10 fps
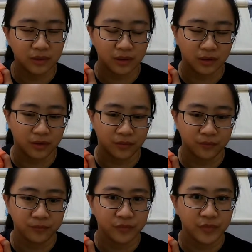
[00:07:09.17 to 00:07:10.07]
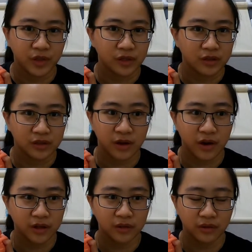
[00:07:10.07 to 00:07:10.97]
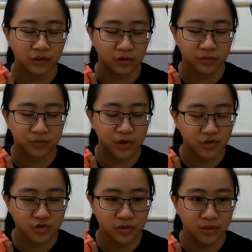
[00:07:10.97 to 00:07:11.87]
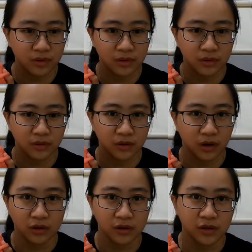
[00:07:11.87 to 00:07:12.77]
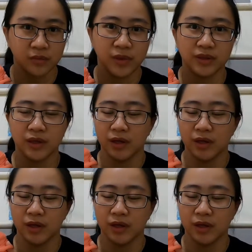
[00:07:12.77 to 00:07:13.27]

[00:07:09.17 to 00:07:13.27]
red or peach color, but